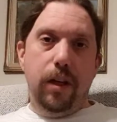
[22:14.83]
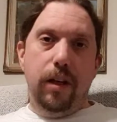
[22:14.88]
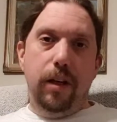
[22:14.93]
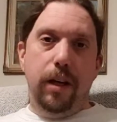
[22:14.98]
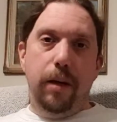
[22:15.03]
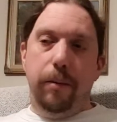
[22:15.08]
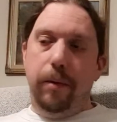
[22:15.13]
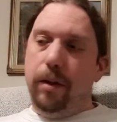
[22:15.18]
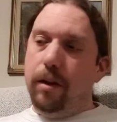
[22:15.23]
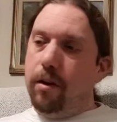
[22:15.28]

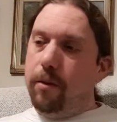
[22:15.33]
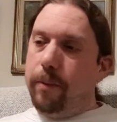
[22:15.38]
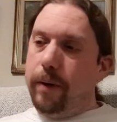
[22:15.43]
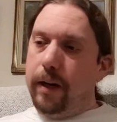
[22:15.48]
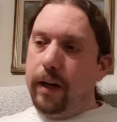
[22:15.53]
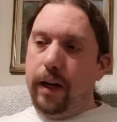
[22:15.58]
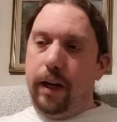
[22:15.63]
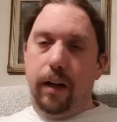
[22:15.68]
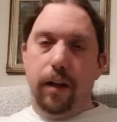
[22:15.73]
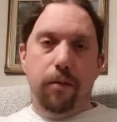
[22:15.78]
let me know
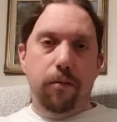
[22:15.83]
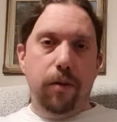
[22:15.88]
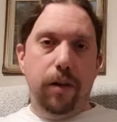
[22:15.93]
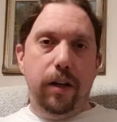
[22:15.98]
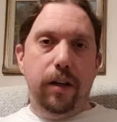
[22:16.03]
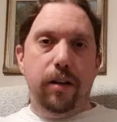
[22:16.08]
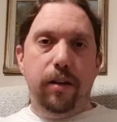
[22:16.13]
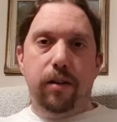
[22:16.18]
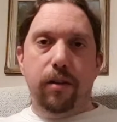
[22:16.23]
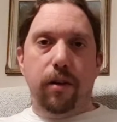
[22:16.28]
about any of the
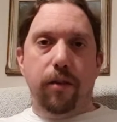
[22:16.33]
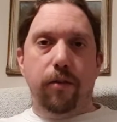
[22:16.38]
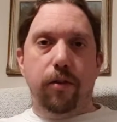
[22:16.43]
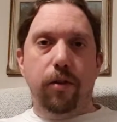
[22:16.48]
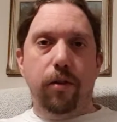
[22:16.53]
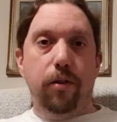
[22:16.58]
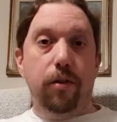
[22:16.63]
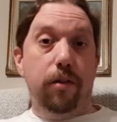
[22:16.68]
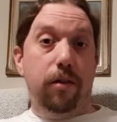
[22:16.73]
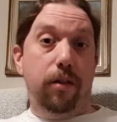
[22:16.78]
releases that I've
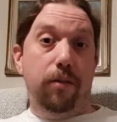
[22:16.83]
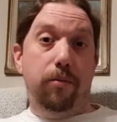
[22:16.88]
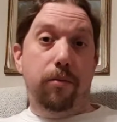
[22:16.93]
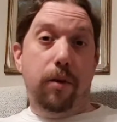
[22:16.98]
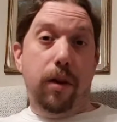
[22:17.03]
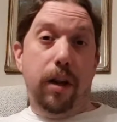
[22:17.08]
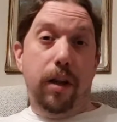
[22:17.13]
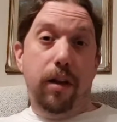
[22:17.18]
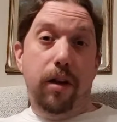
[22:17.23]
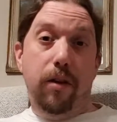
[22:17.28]
got,
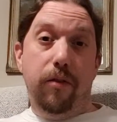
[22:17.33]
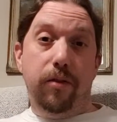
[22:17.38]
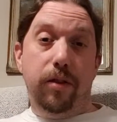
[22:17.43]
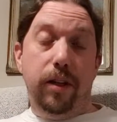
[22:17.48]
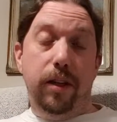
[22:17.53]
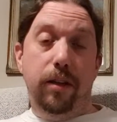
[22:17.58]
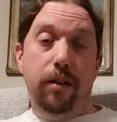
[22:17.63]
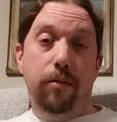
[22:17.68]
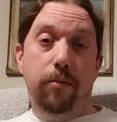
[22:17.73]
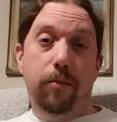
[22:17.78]
whether you've
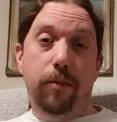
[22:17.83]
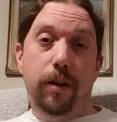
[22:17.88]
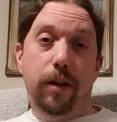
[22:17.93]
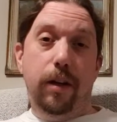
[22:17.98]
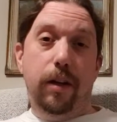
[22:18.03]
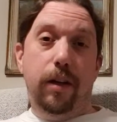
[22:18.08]
seen them,